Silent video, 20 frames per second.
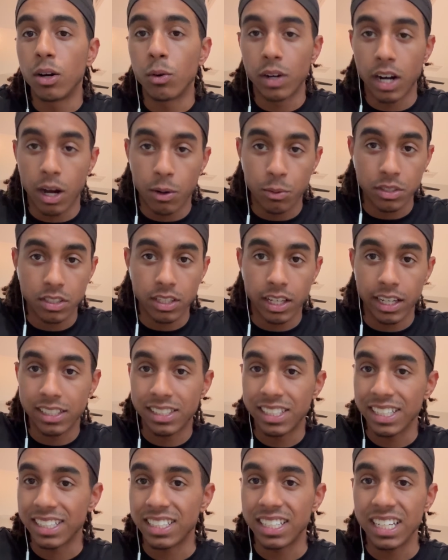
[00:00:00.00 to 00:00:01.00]
when I was like
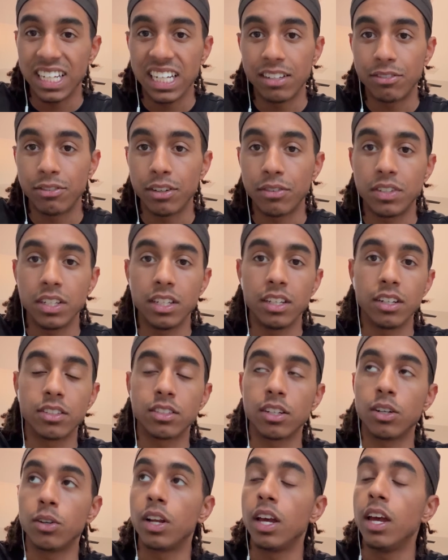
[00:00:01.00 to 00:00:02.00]
16, 15 years
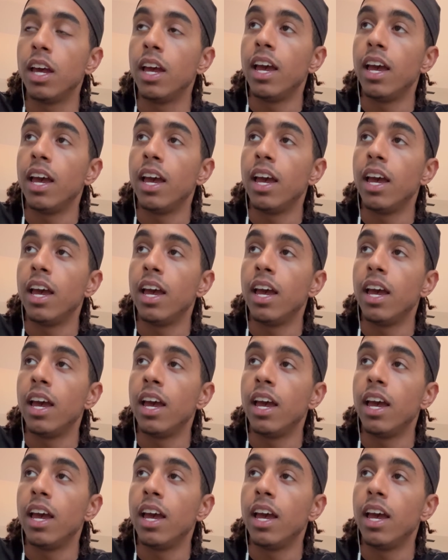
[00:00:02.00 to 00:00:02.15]
old.